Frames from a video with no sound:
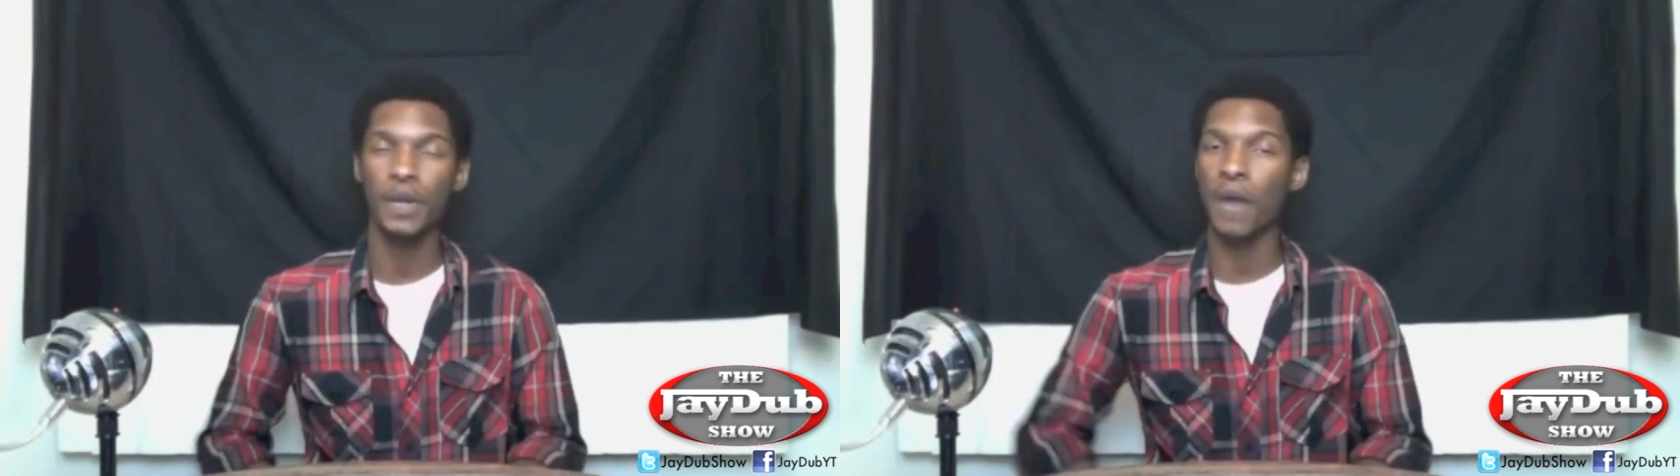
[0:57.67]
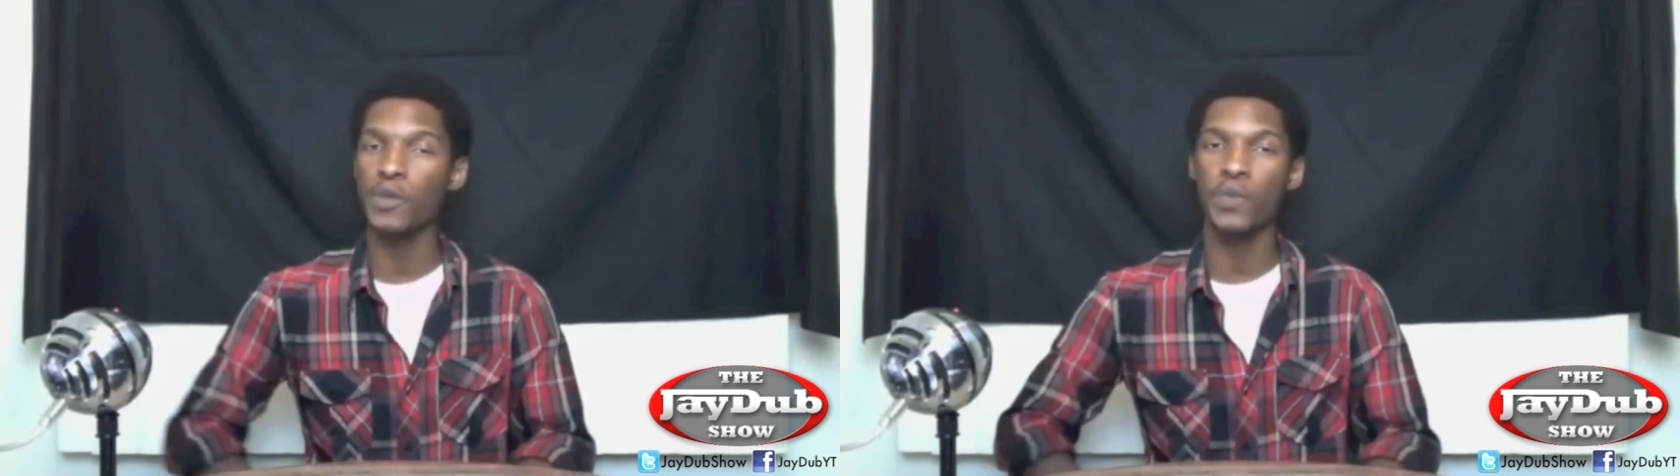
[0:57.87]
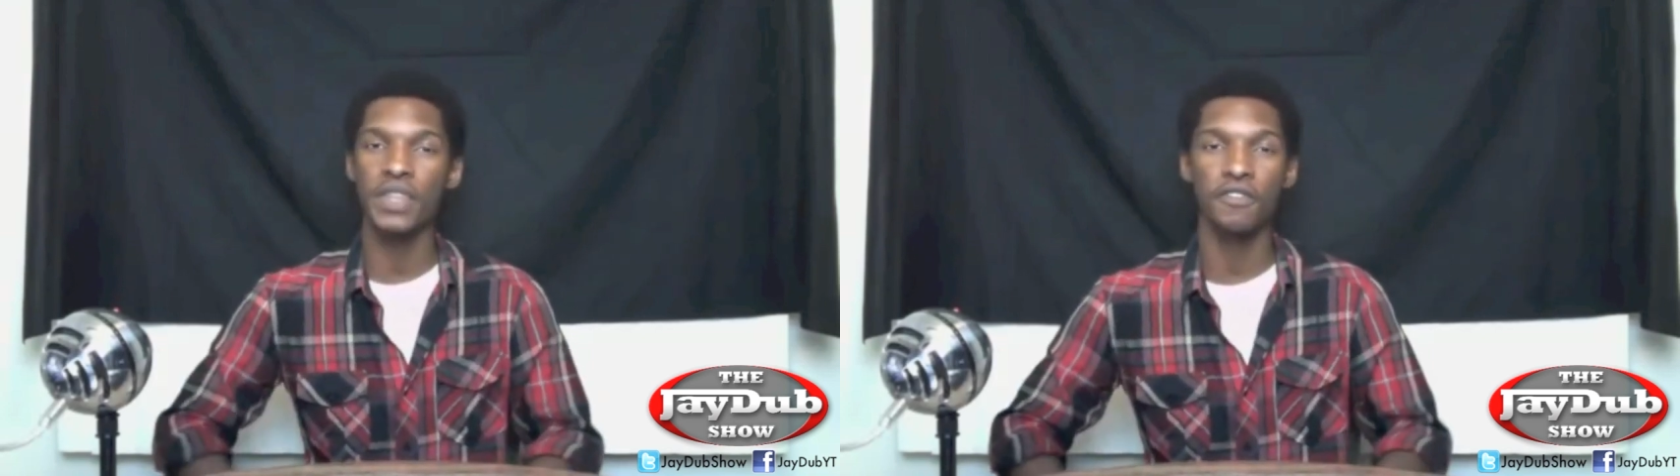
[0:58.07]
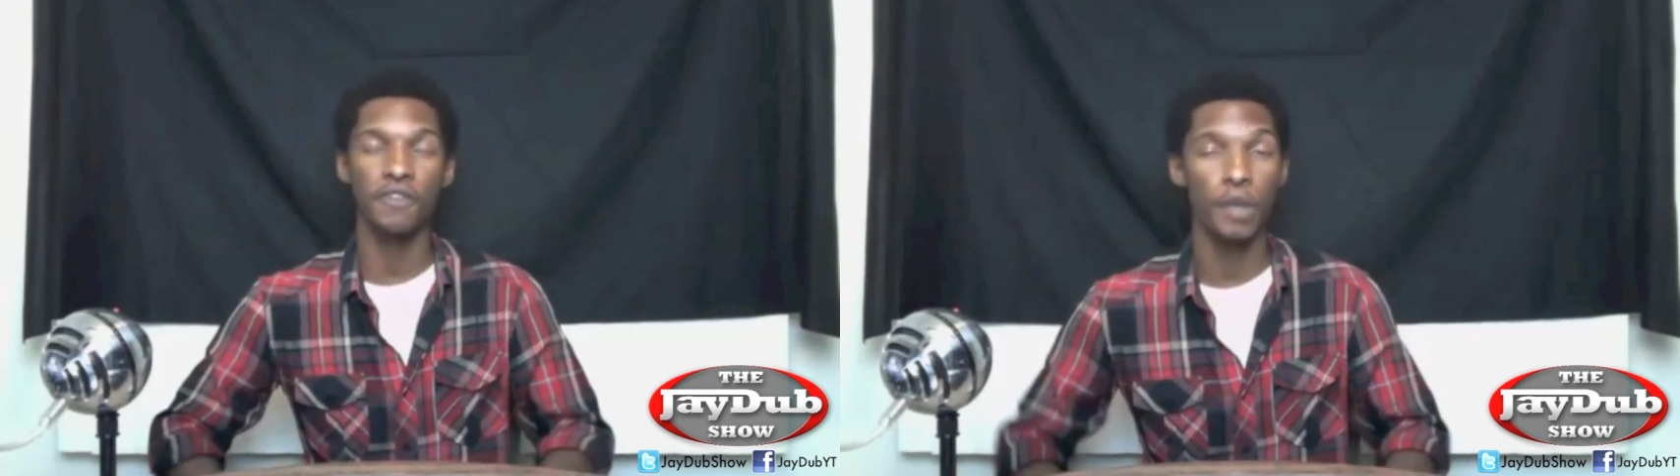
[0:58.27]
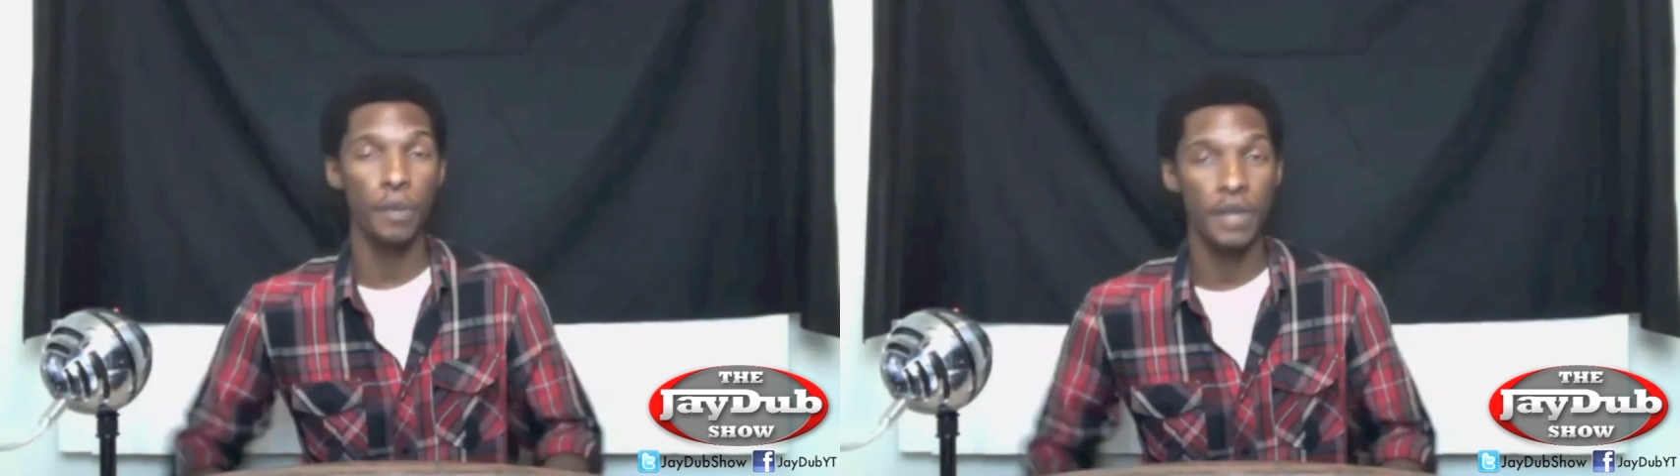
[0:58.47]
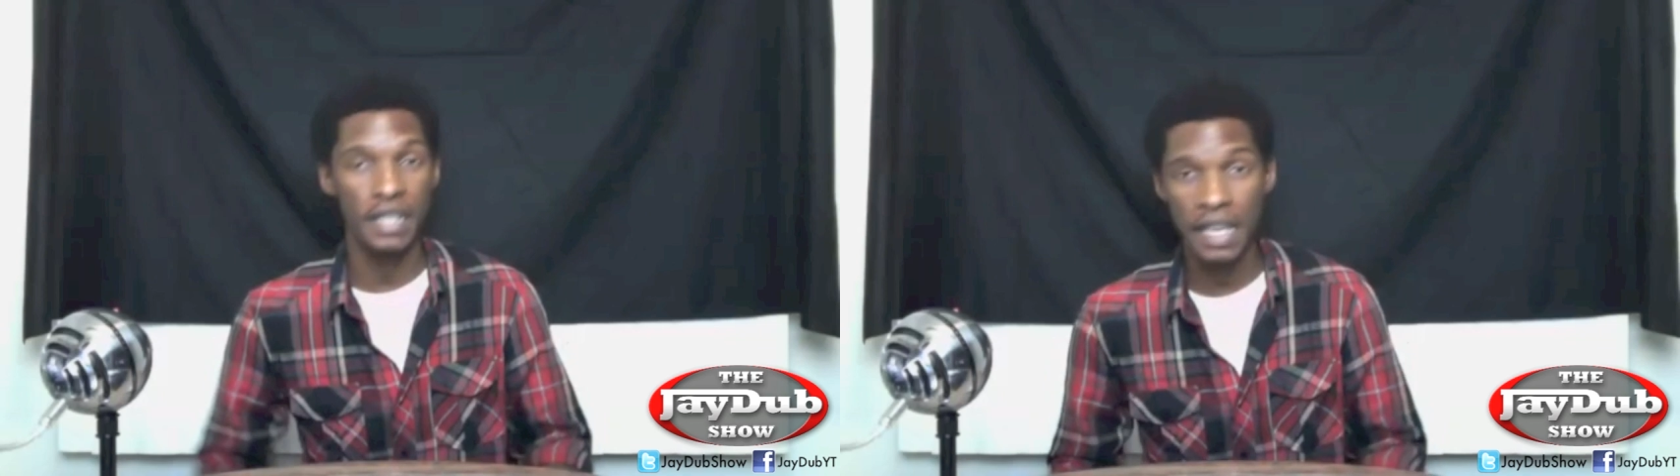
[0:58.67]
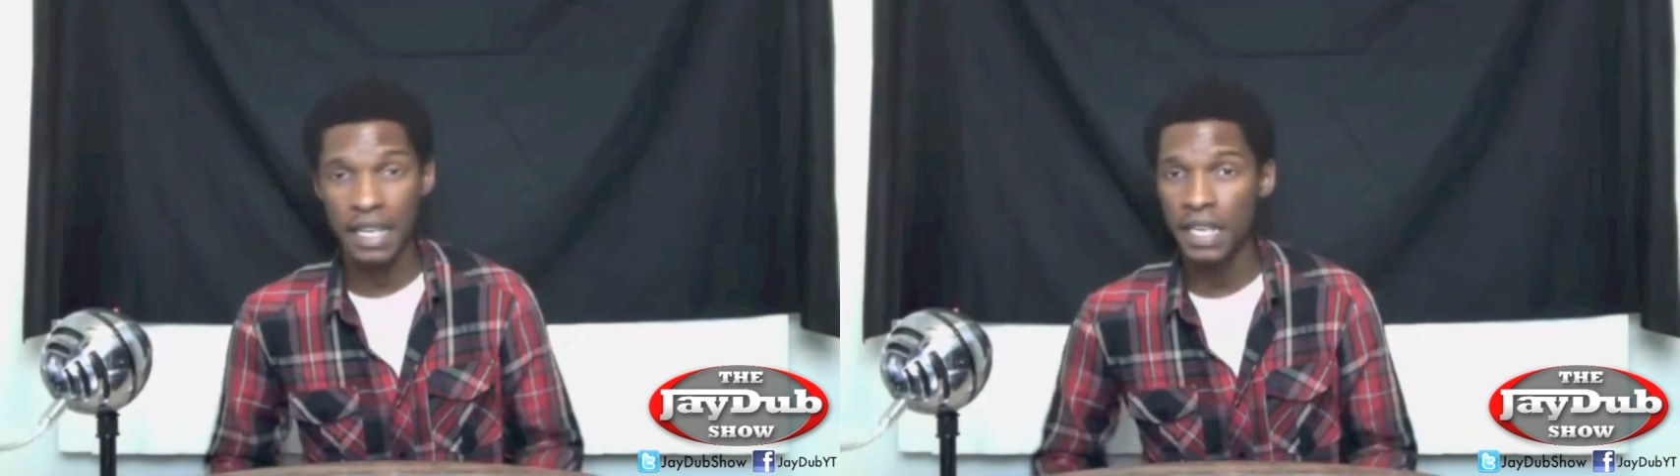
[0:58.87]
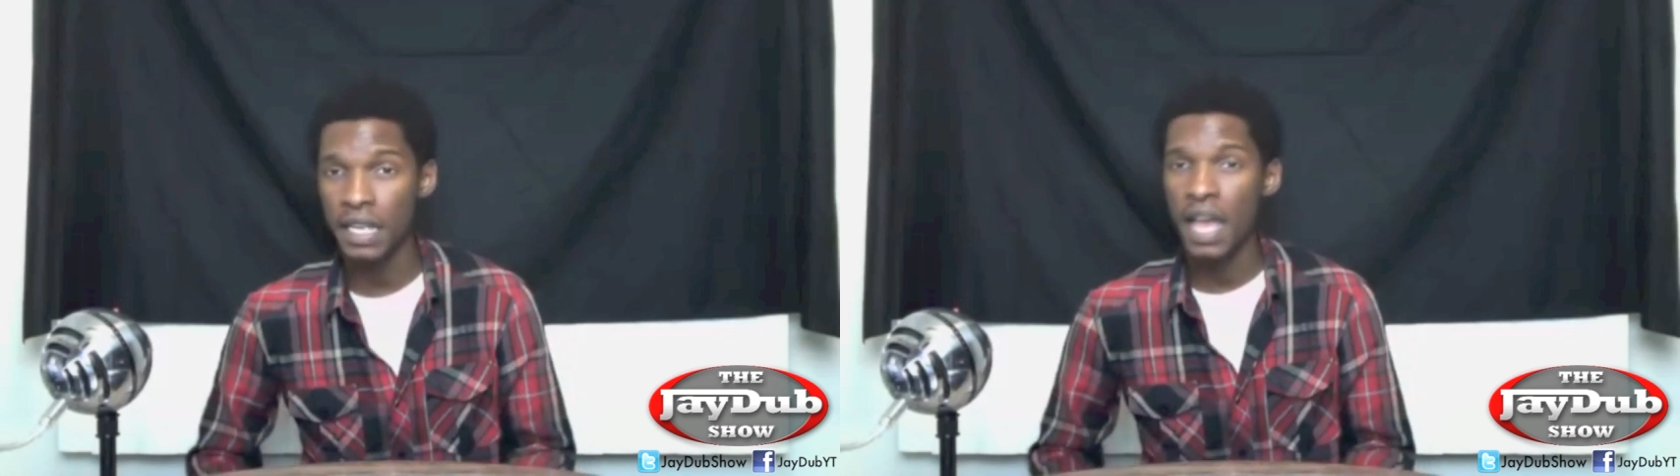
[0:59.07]
but I was with it from the
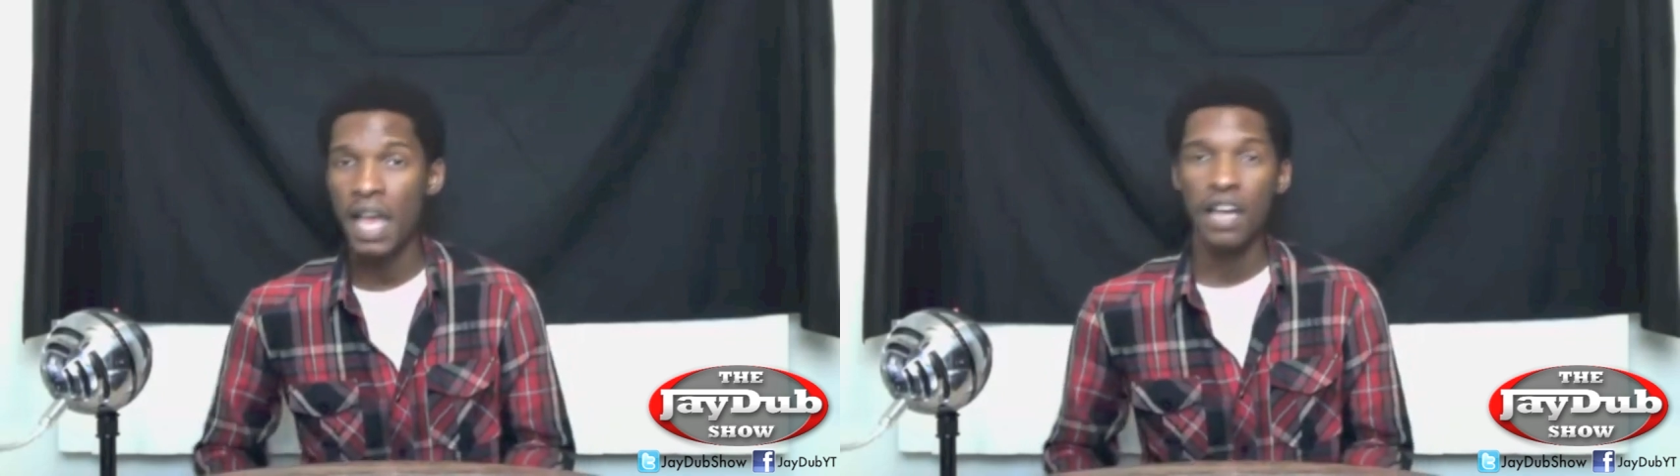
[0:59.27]
beginning.